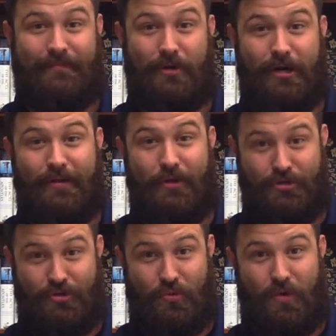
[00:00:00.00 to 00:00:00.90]
All right. There's
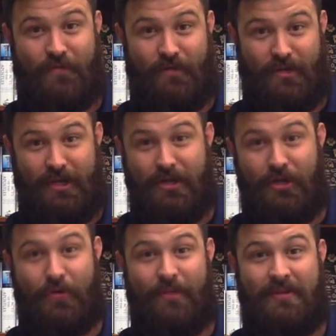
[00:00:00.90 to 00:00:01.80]
your word for today. Do you
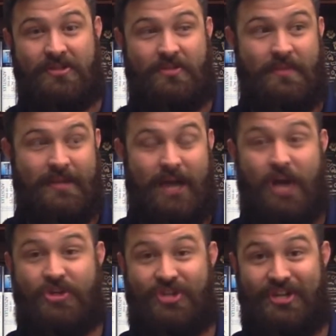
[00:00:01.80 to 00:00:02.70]
know what it means to be
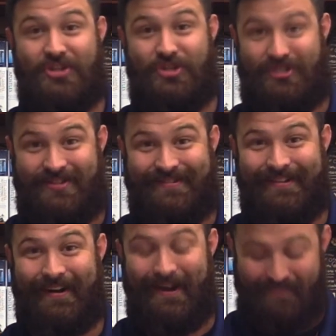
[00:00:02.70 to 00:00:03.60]
conscientious?
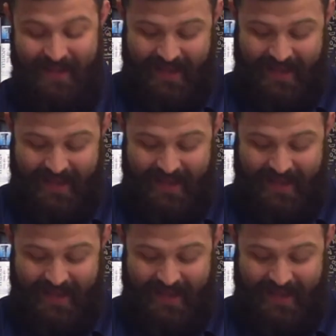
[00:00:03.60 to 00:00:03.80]
All right.